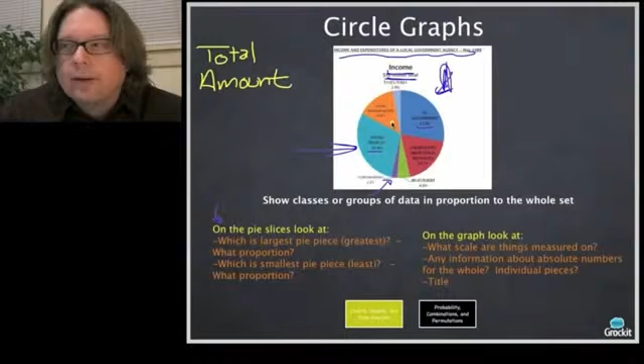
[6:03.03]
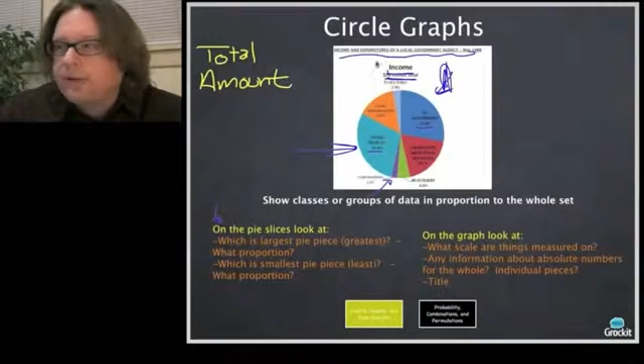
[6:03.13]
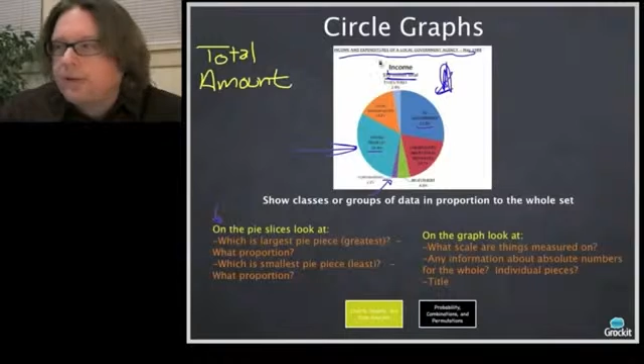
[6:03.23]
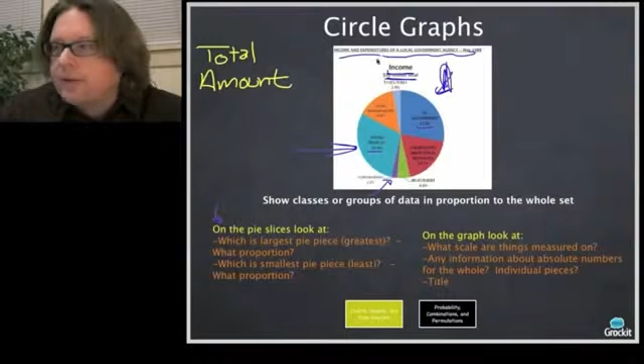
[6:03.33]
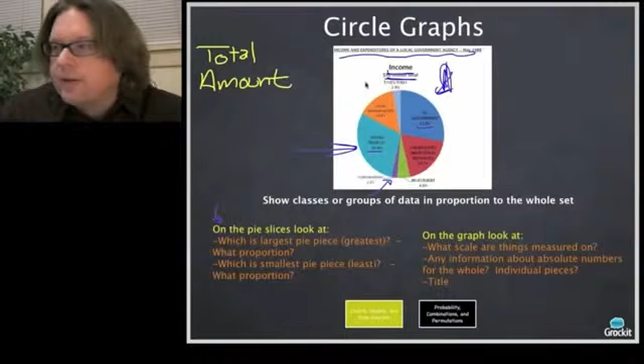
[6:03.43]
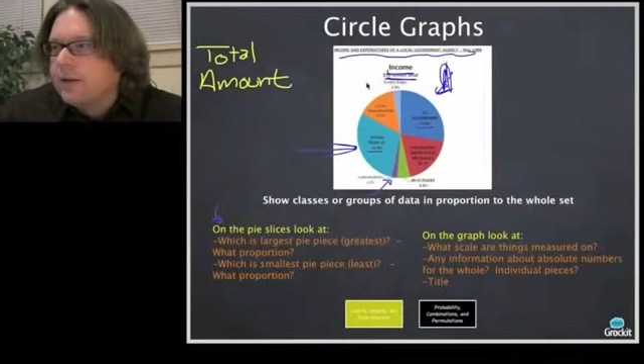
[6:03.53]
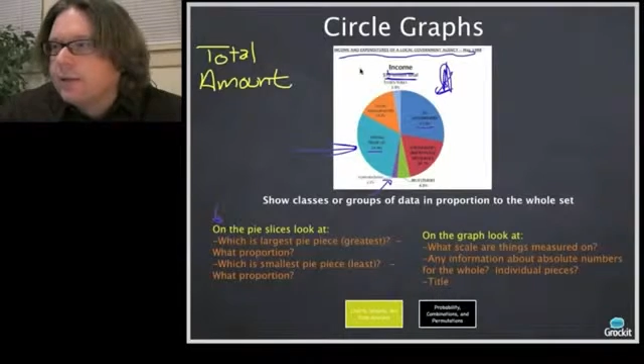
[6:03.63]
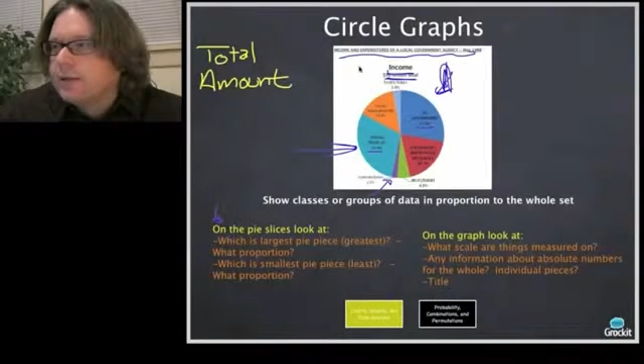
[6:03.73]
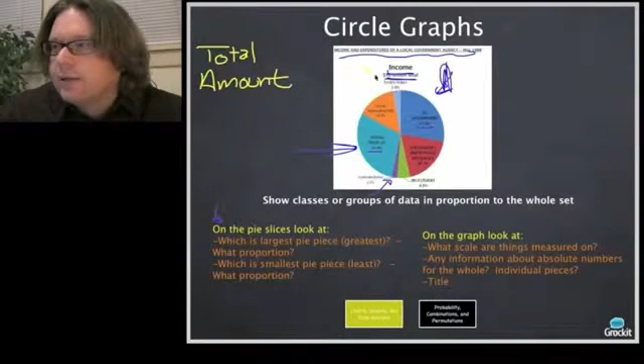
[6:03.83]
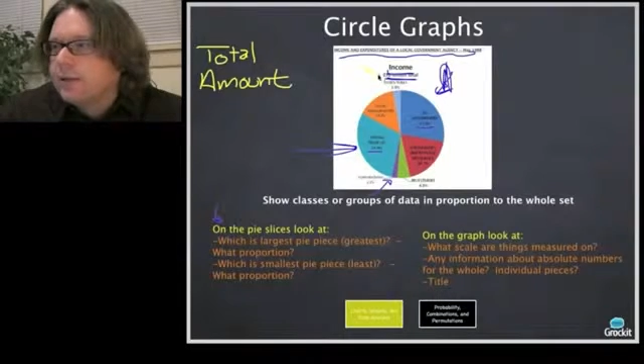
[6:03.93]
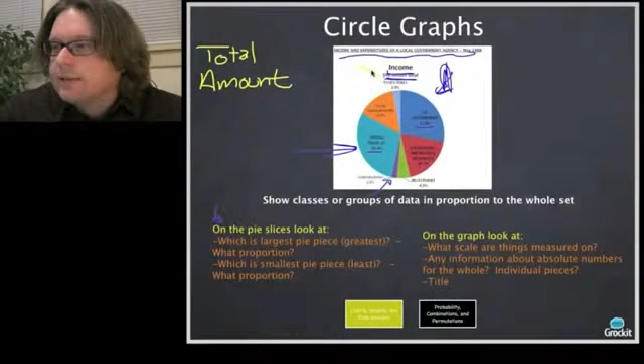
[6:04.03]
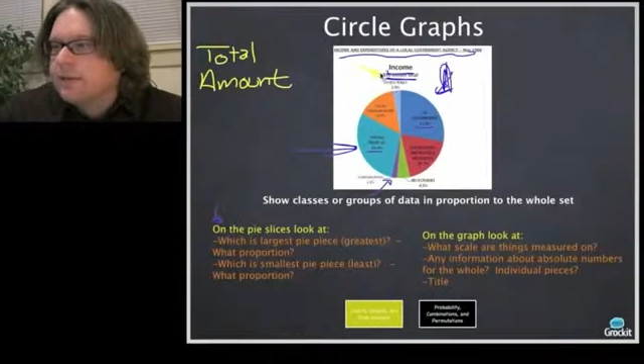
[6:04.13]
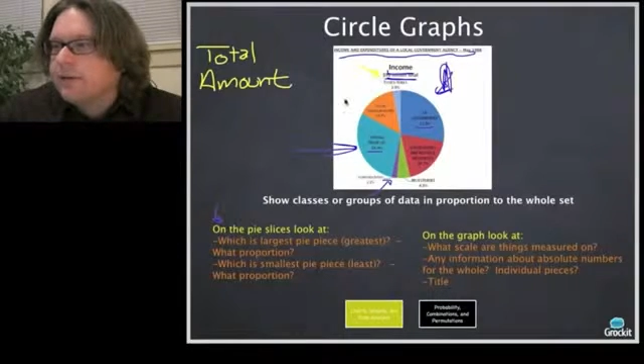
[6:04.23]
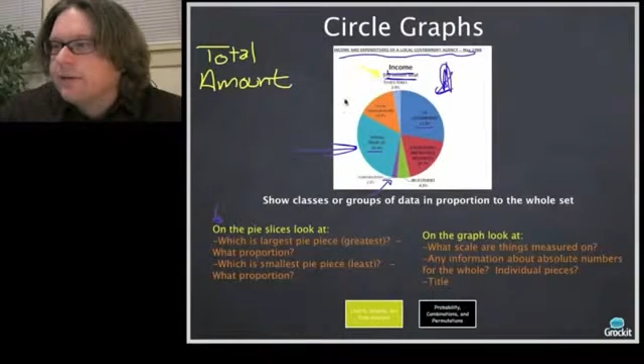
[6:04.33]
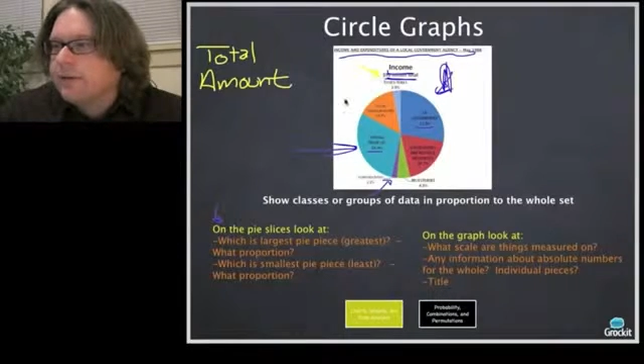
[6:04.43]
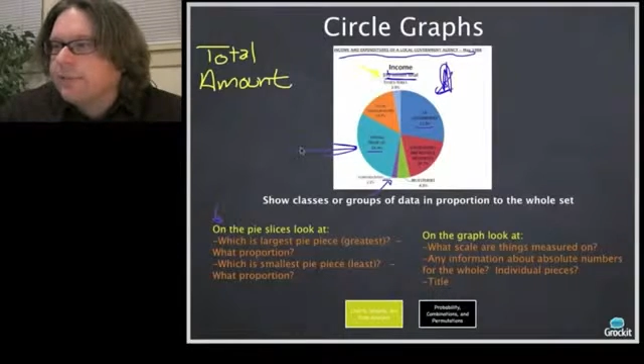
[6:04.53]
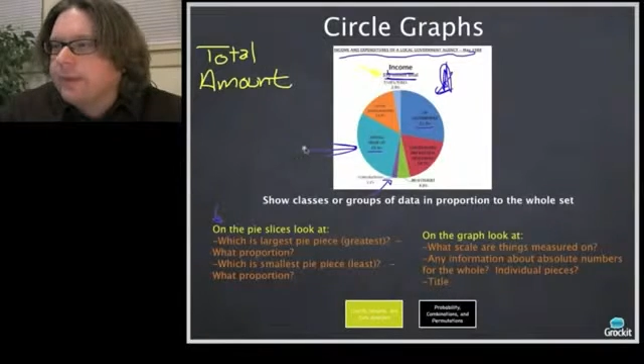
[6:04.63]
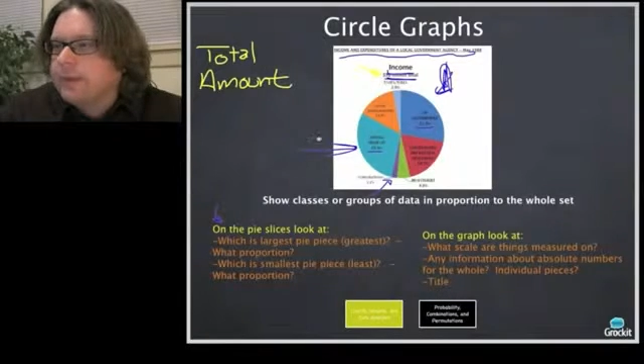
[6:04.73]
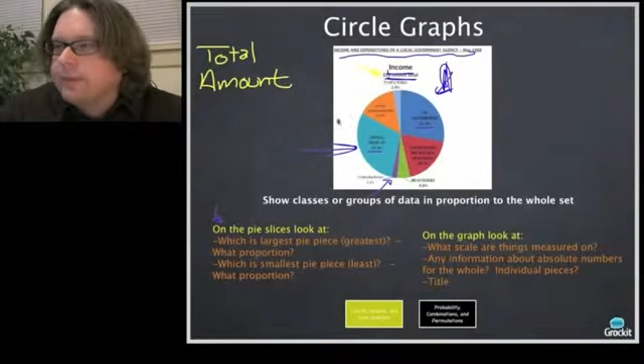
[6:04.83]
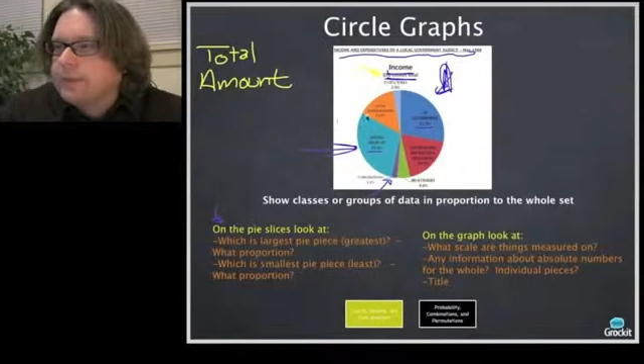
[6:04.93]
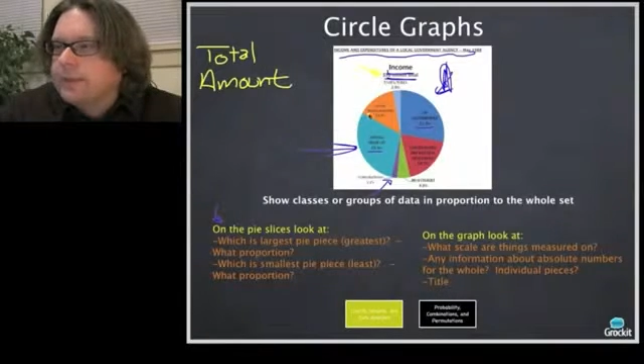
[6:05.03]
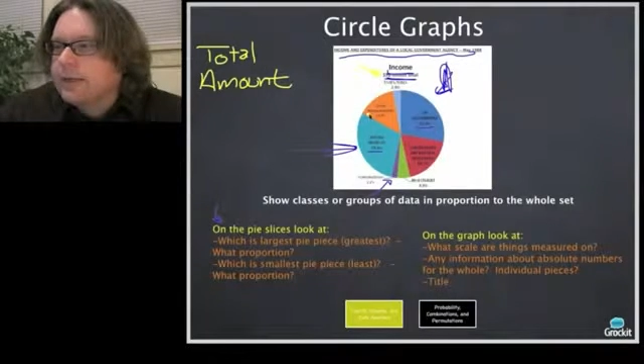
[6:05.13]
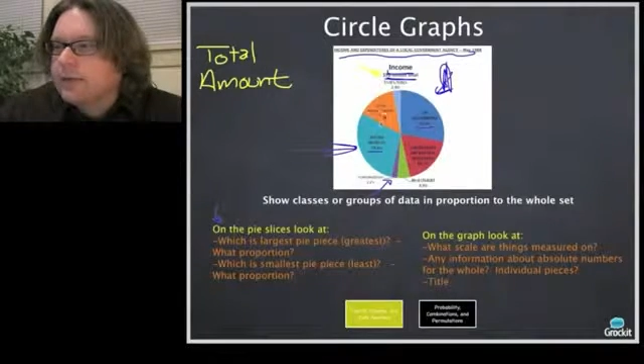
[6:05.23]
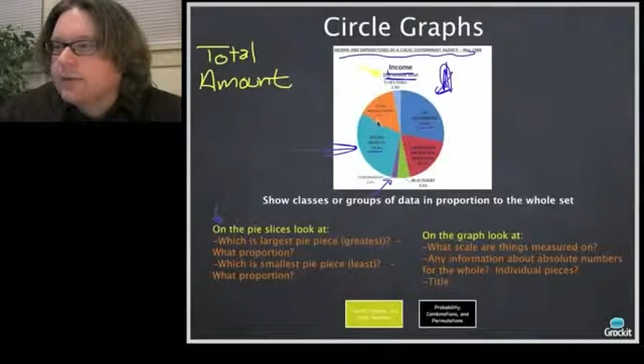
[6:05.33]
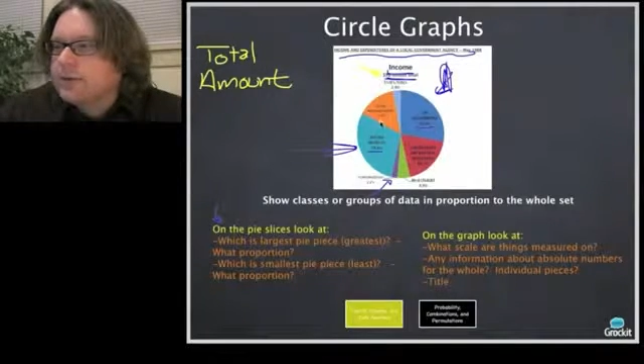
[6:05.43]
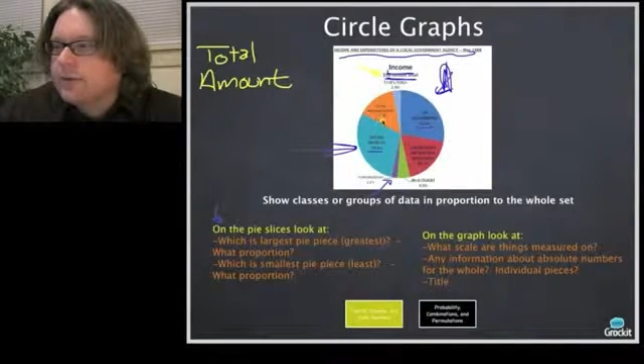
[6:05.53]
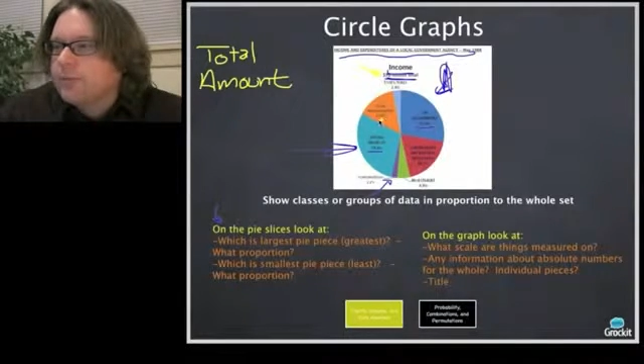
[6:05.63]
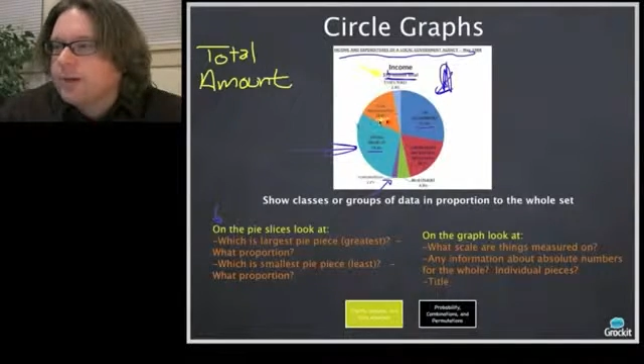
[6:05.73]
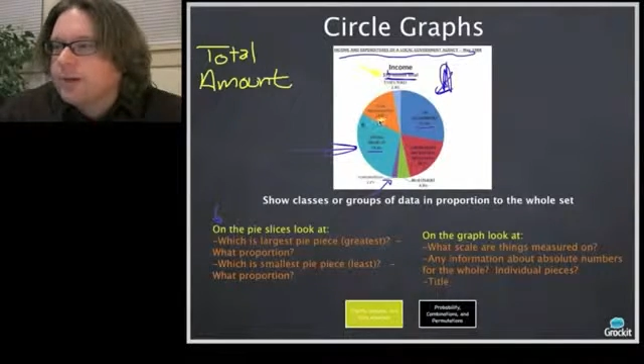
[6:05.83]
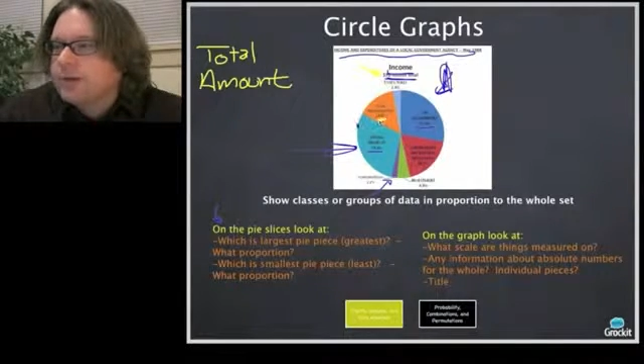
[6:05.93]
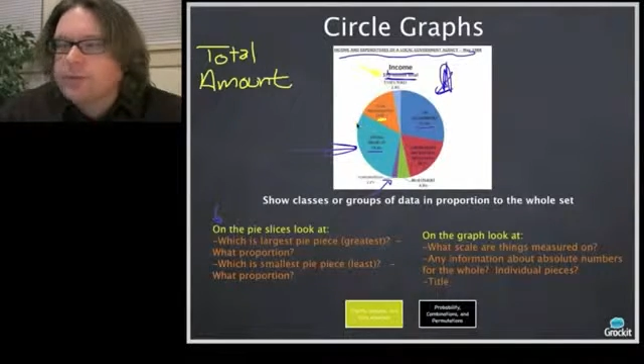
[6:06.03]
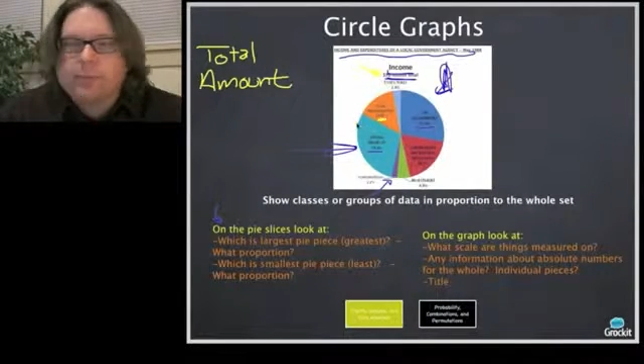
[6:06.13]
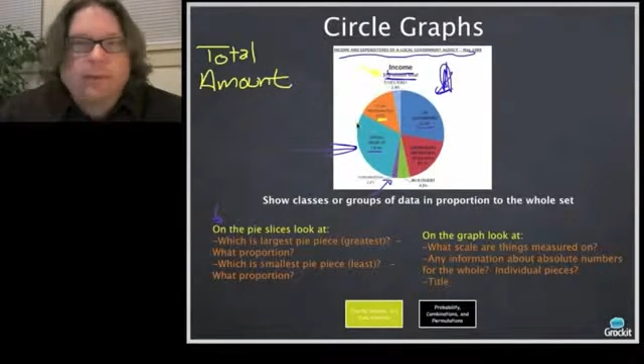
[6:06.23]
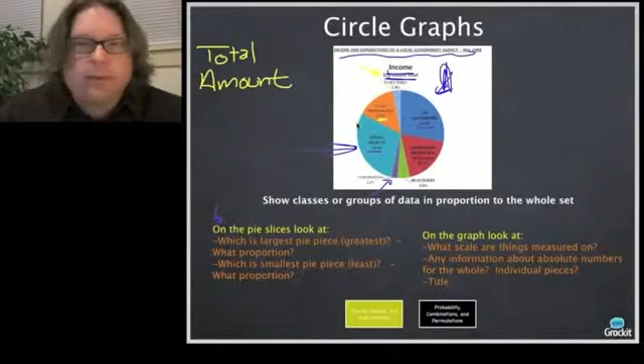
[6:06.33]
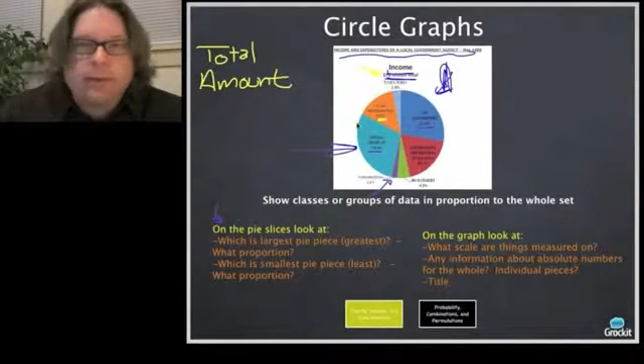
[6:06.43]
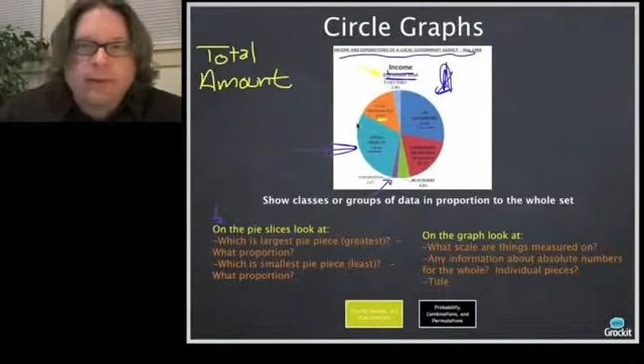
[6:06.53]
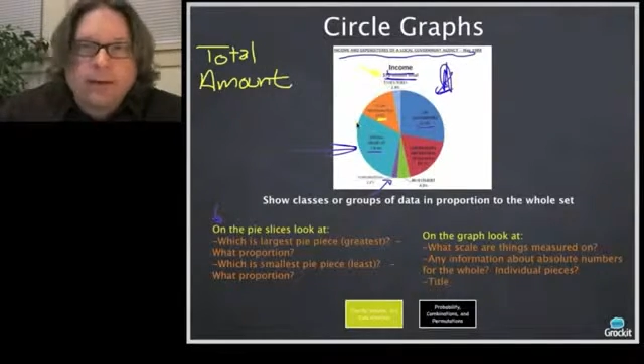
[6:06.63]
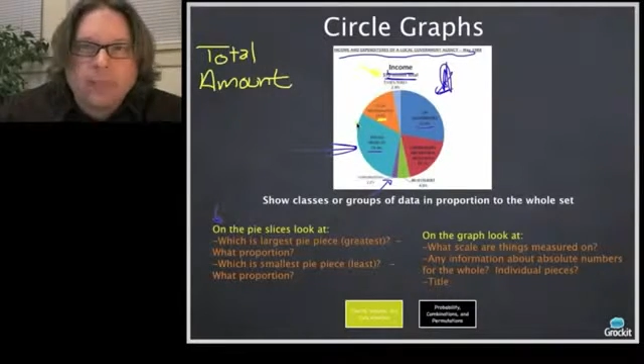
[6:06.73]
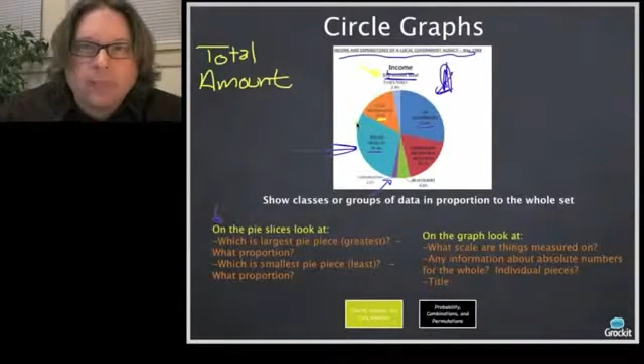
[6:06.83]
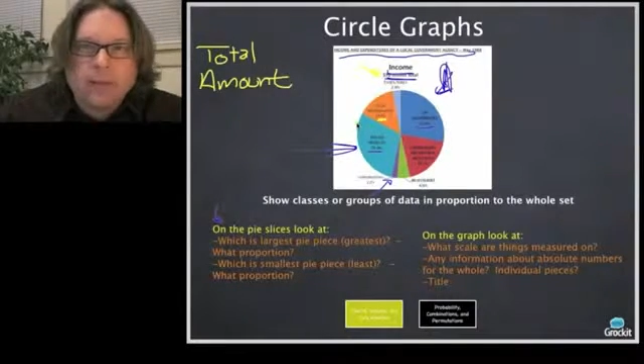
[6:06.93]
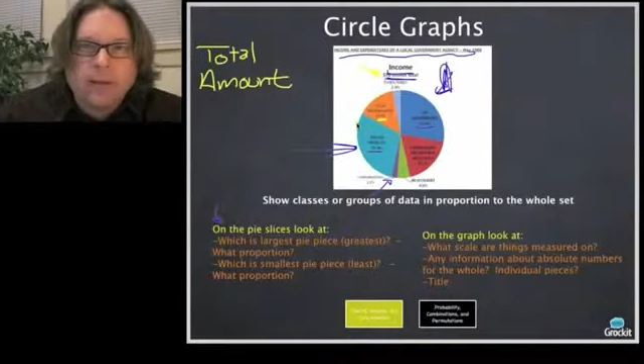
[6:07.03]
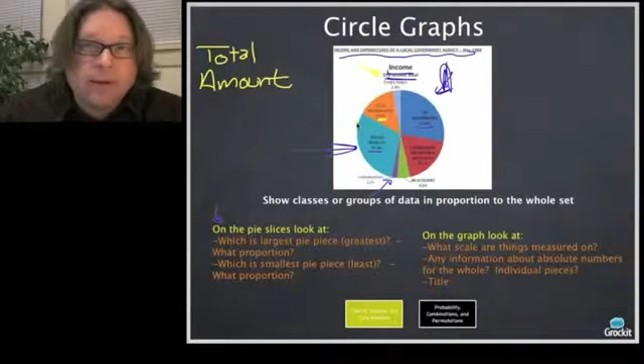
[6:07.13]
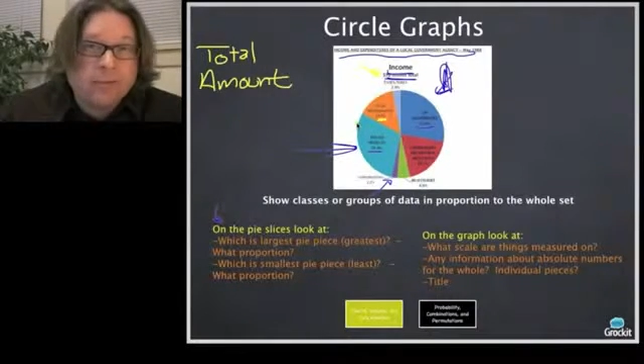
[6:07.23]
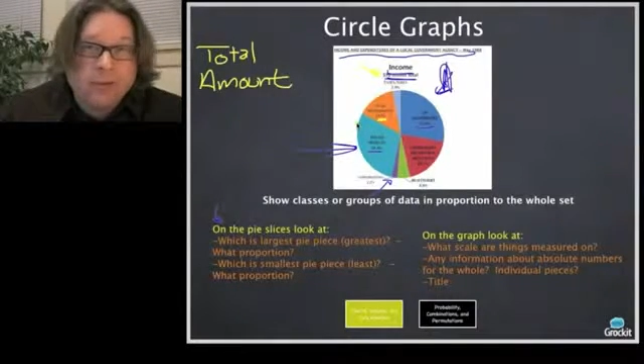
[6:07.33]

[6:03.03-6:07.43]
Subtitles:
Well, if you didn't notice that the 70 million was here, there's no way that you would be able to get a number.